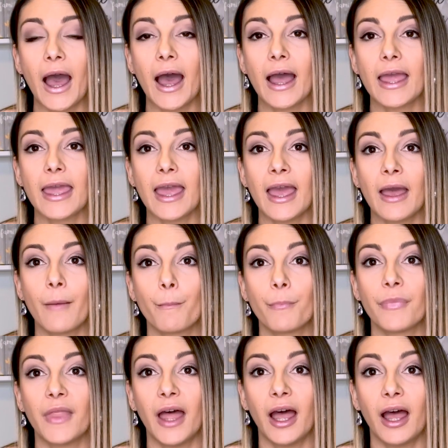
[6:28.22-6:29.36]
I am
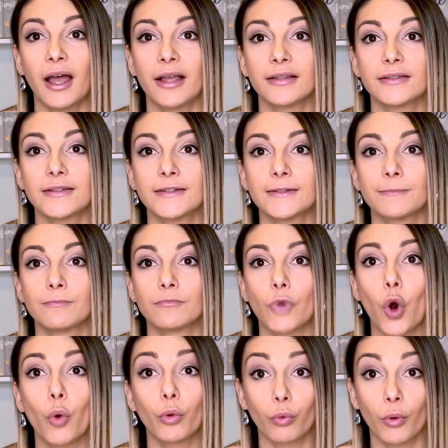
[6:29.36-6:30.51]
not
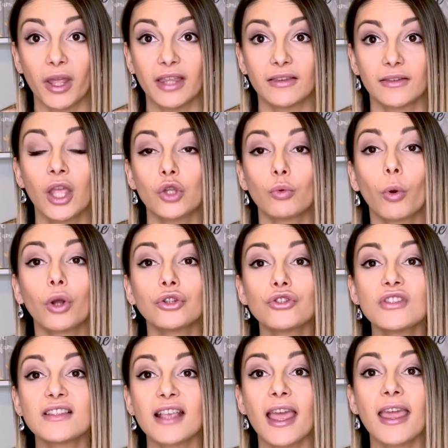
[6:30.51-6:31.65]
overweight. You want to
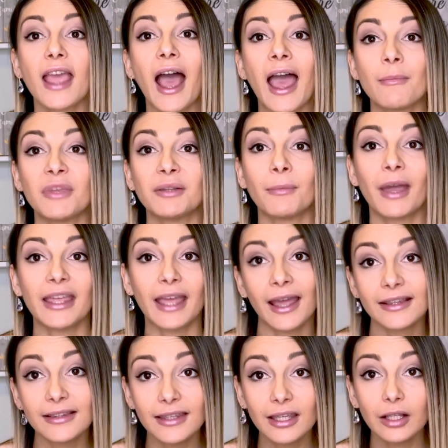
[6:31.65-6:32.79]
say, I'm at my
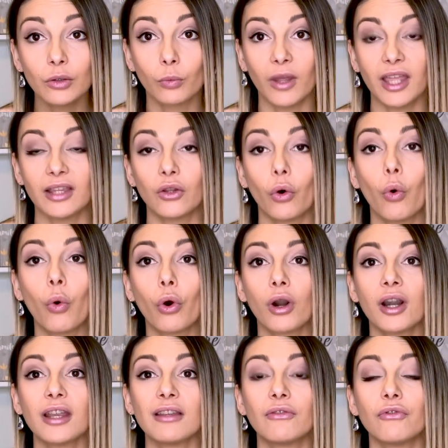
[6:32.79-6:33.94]
ideal weight,
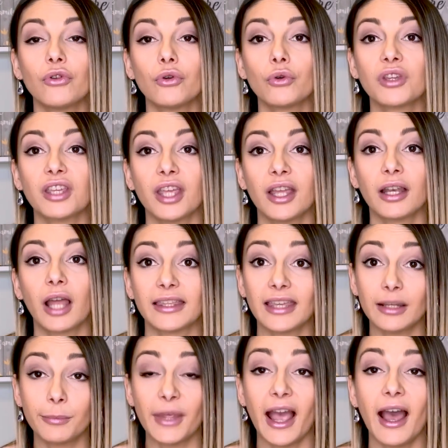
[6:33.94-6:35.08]
or if you can
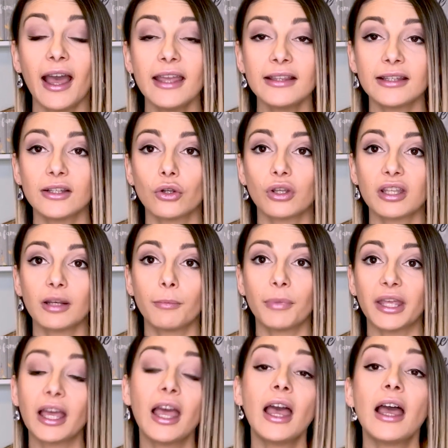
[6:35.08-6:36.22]
get behind it, you can
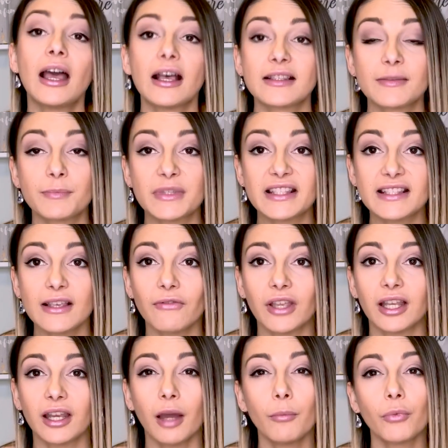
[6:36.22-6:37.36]
pick a
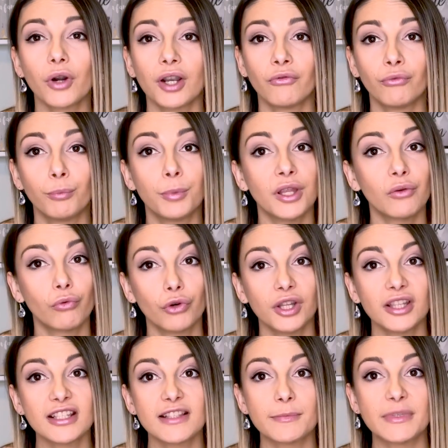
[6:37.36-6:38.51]
specific number and be
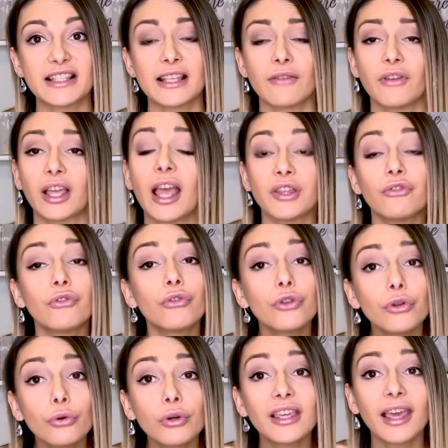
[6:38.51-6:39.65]
really specific. If
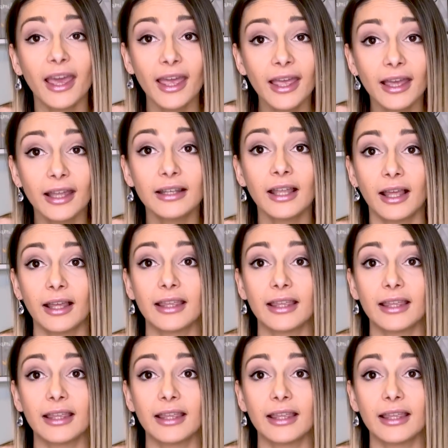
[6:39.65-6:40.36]
you can